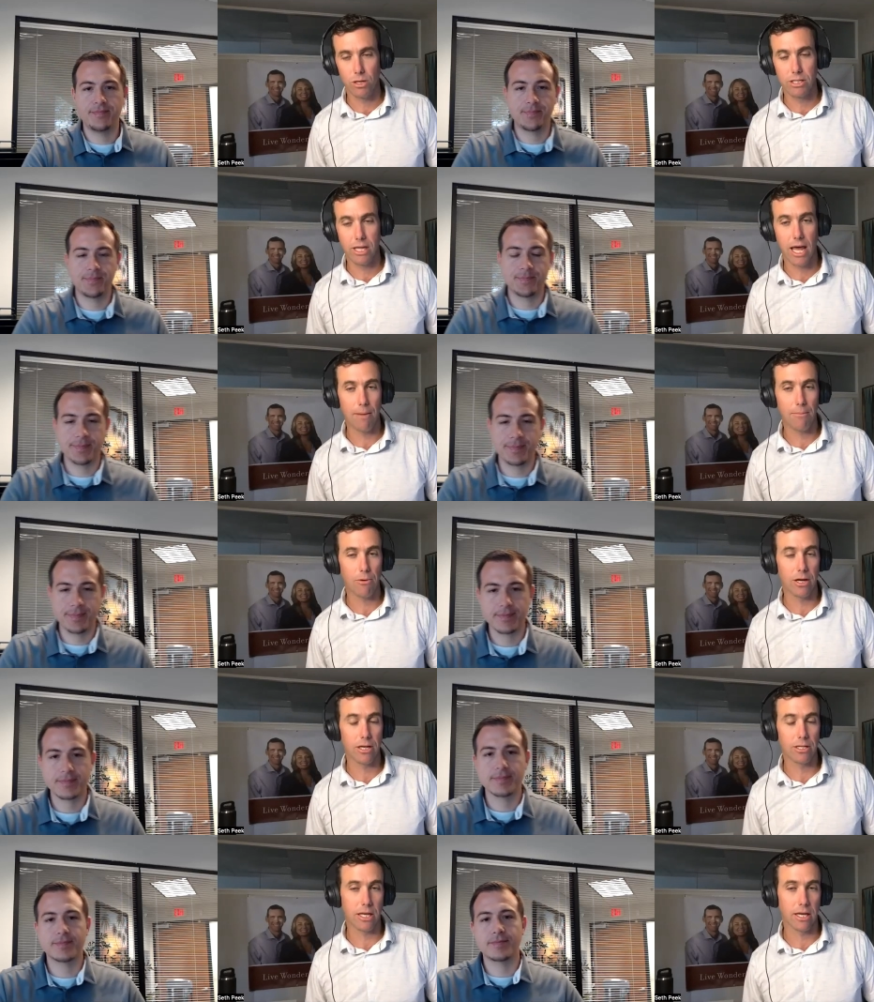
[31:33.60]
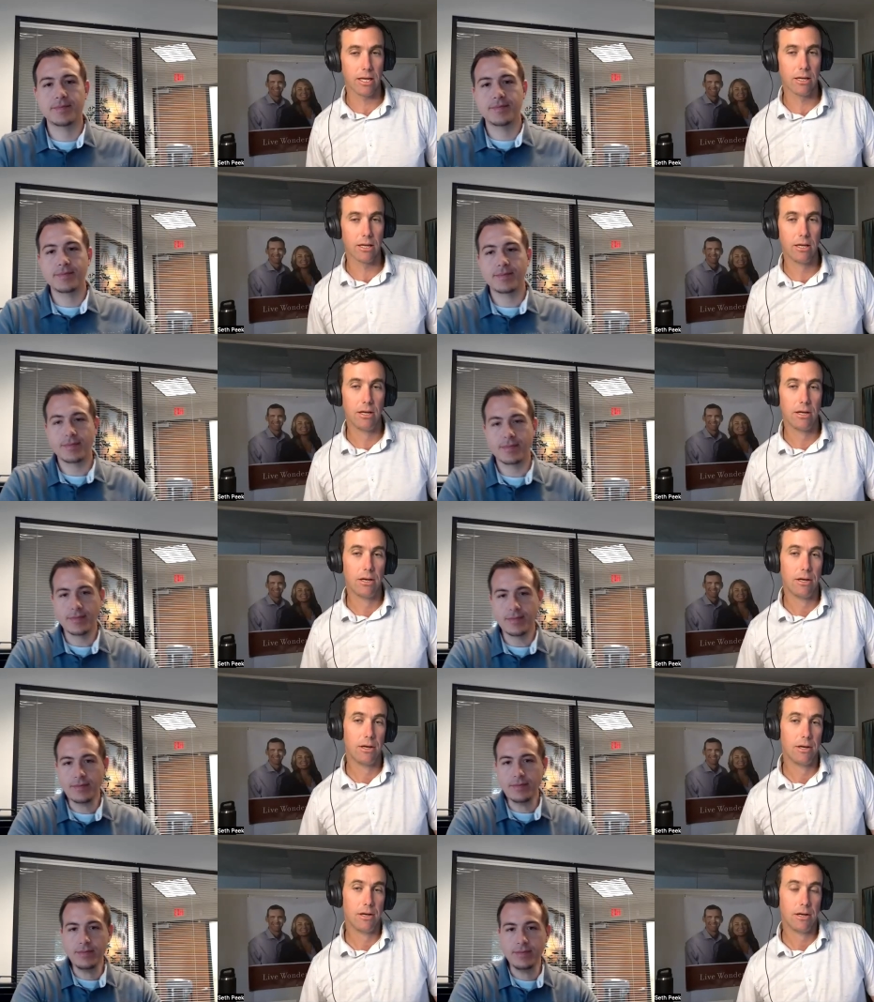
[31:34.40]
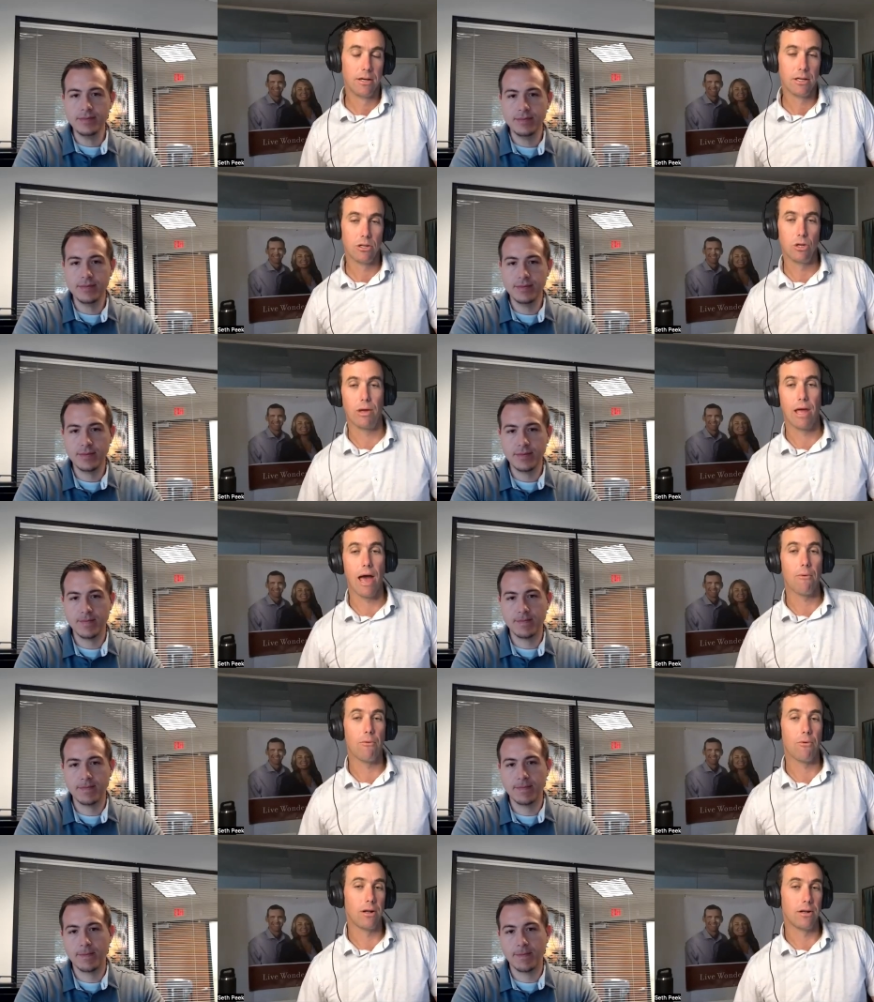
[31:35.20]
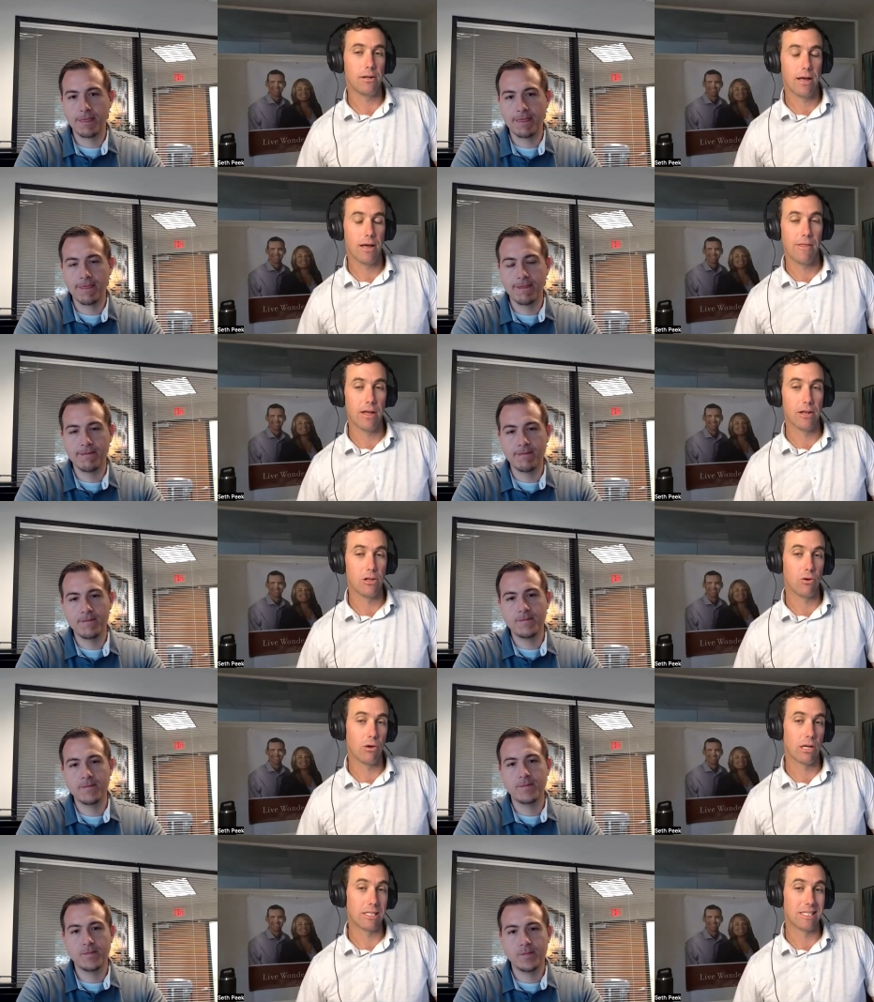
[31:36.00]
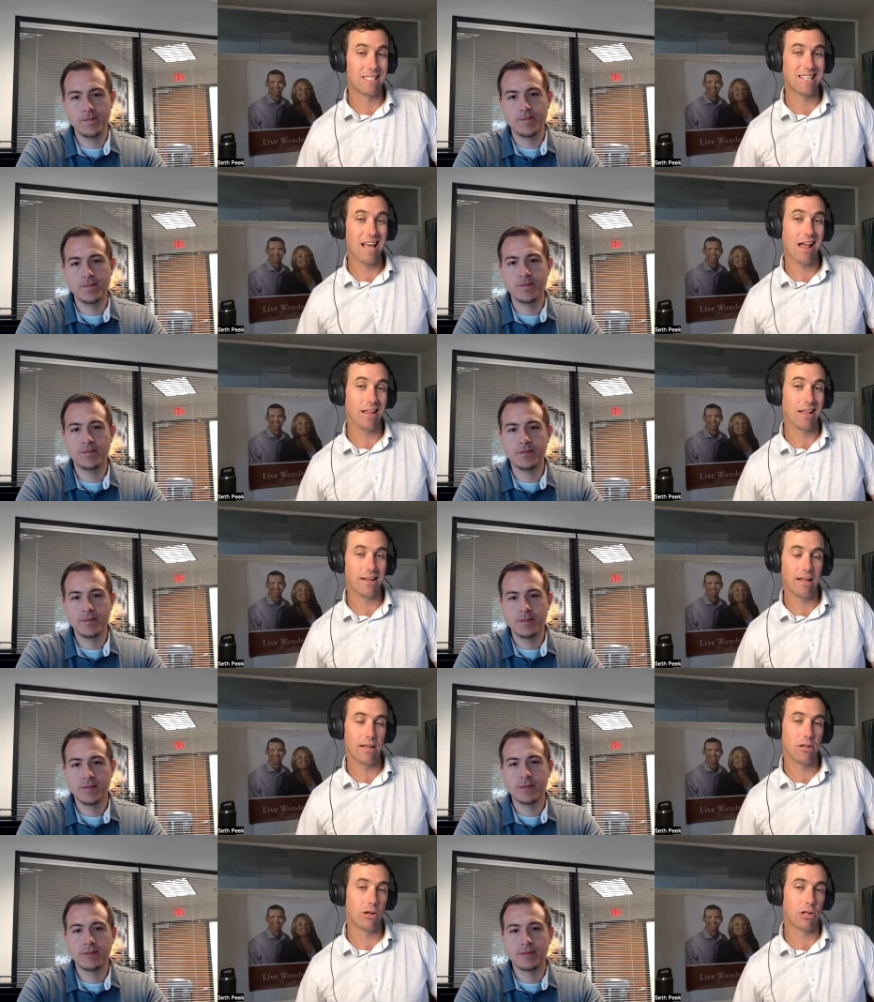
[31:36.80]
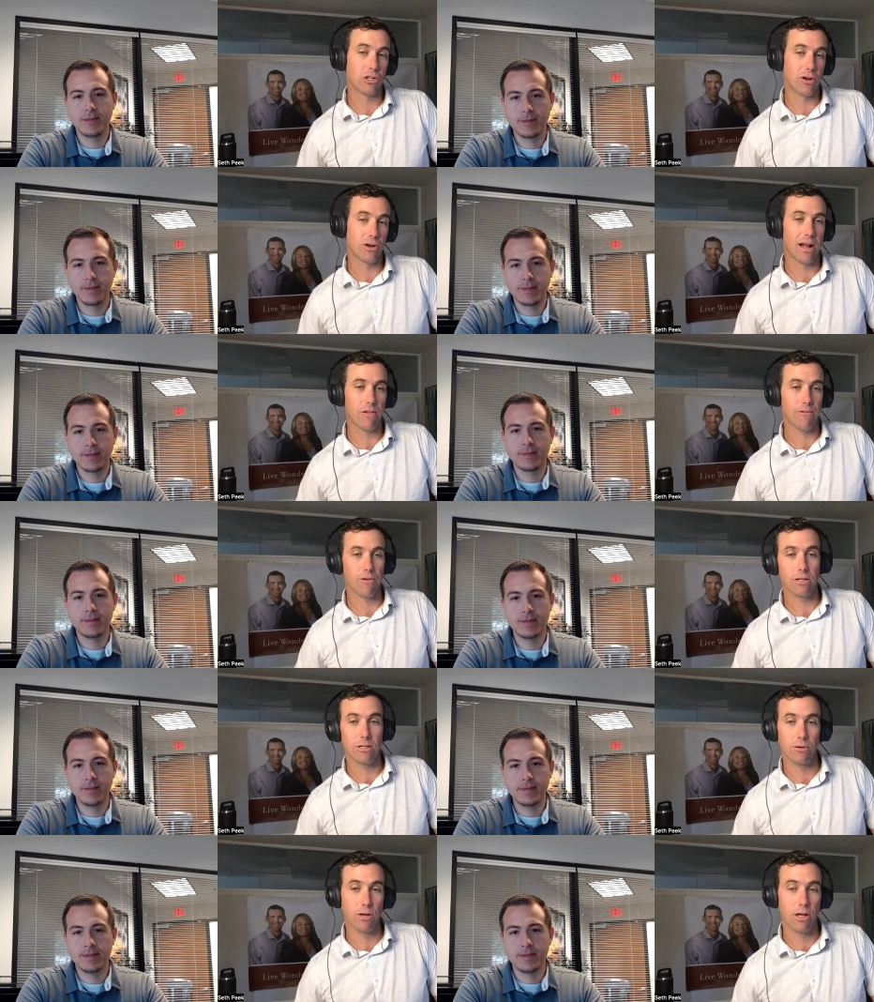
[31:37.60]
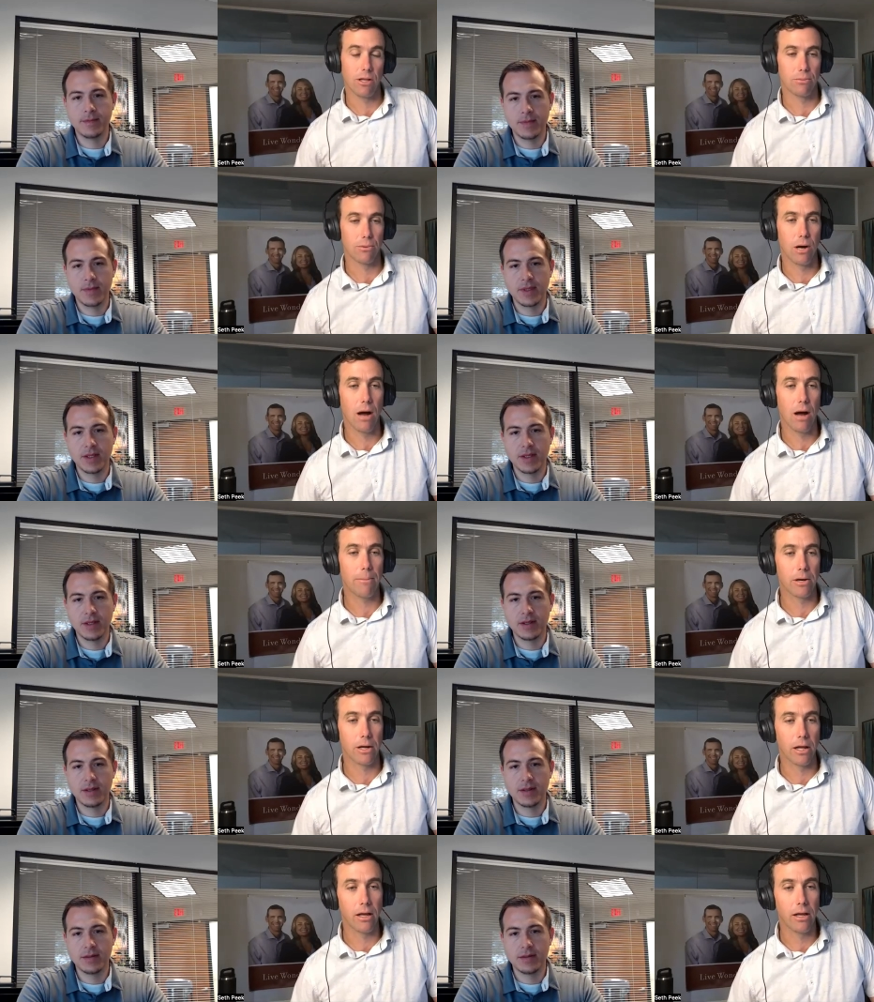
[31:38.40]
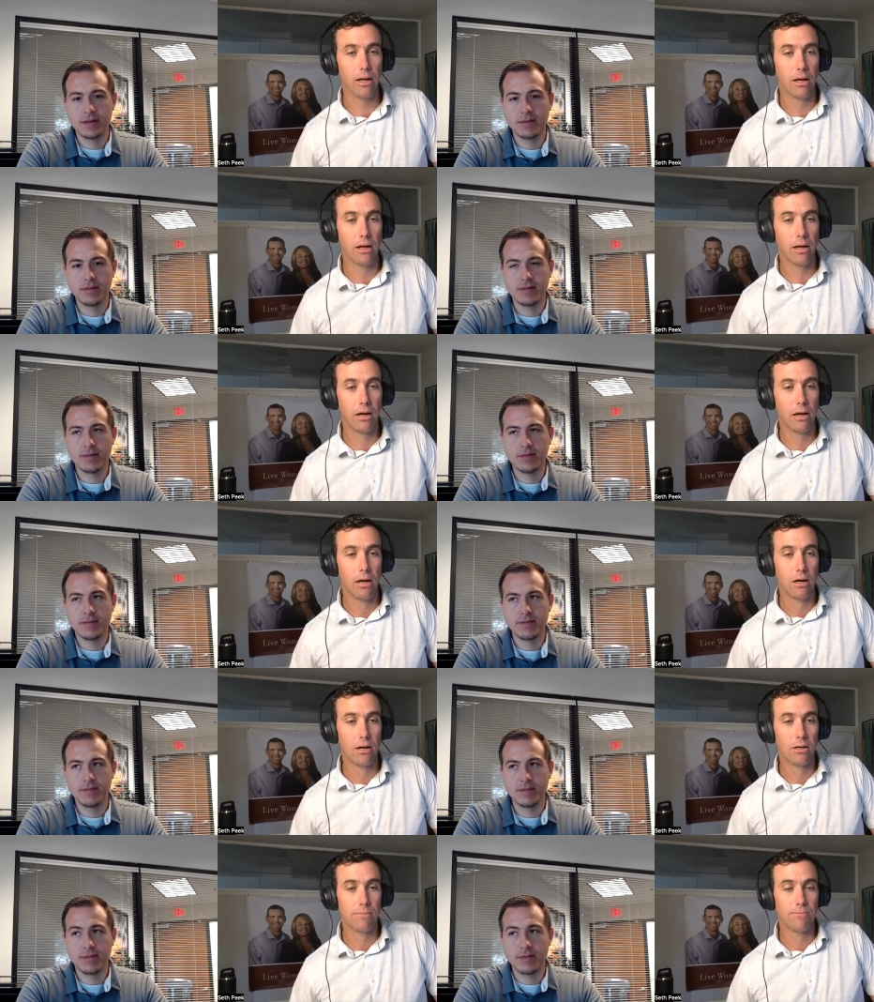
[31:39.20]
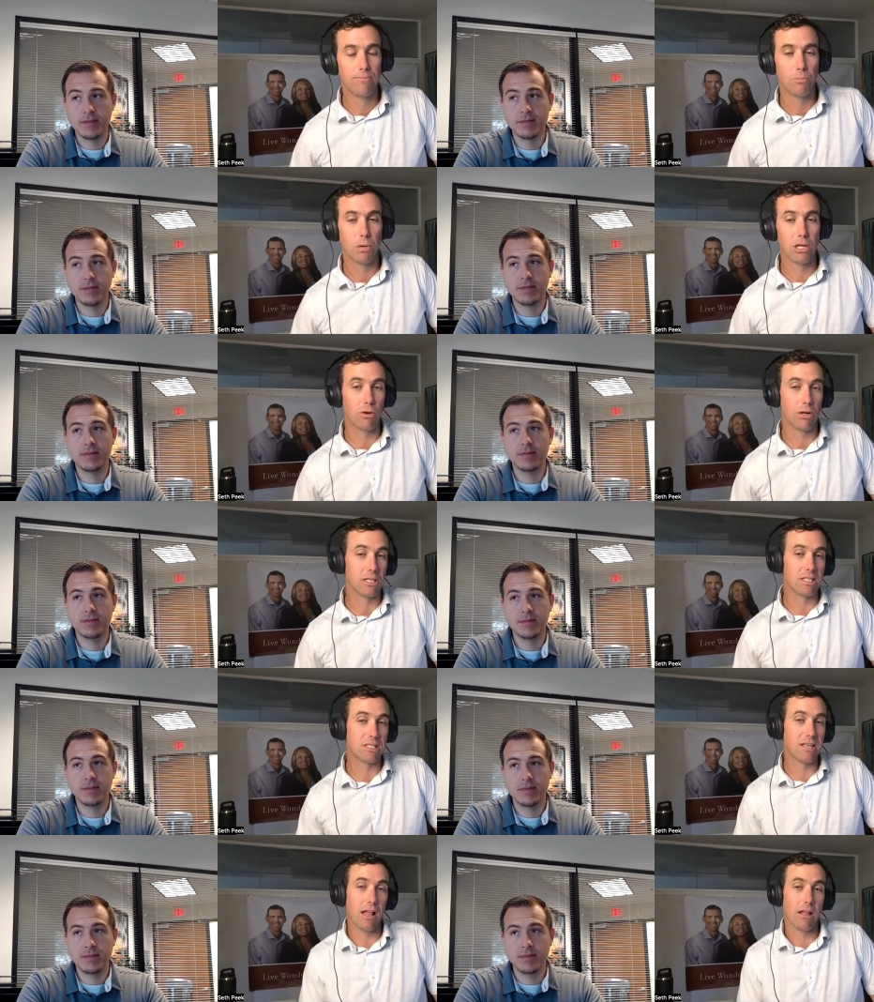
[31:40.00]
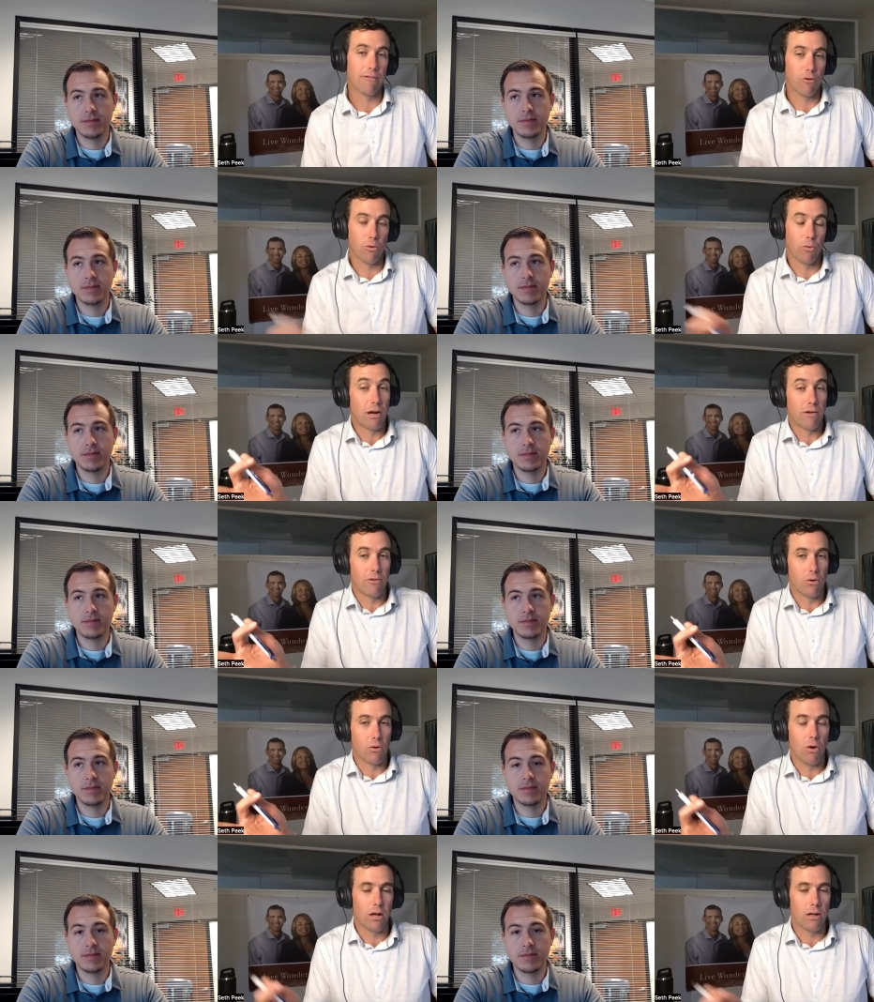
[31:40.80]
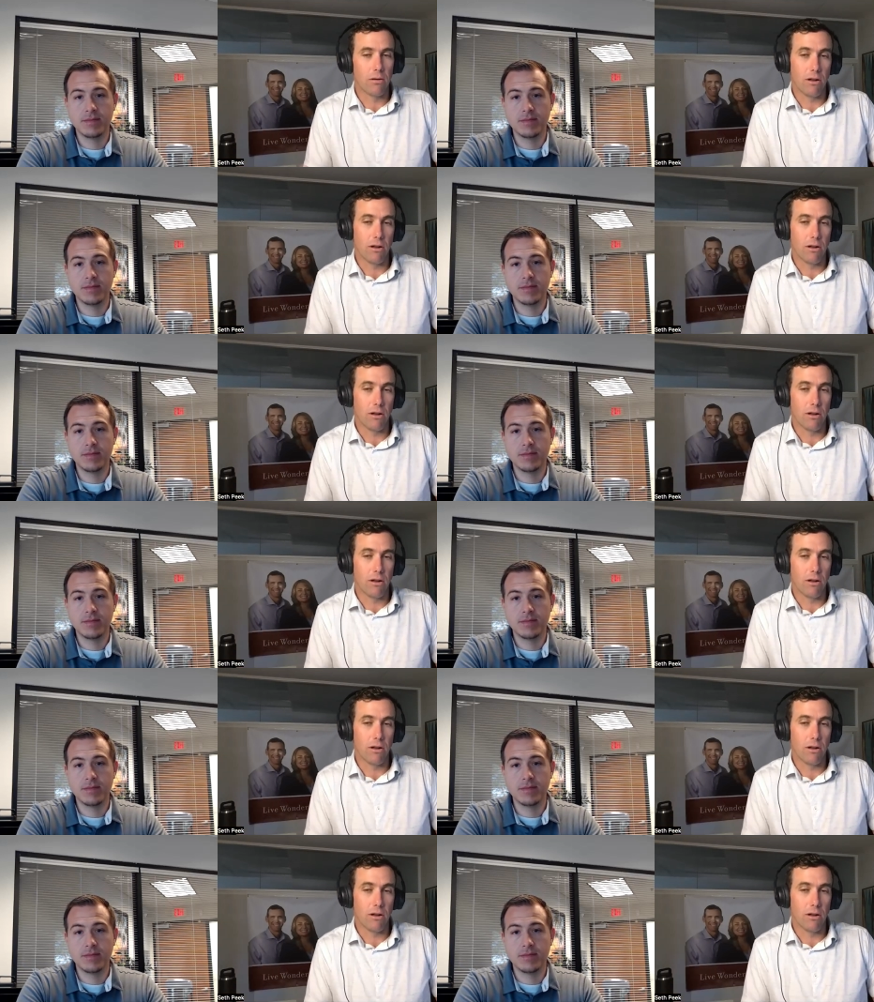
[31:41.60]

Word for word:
Speaker 1: Whereas Cambria is like you get one and then you can sell it and you can transfer it to another property but you can sell it for whatever you want.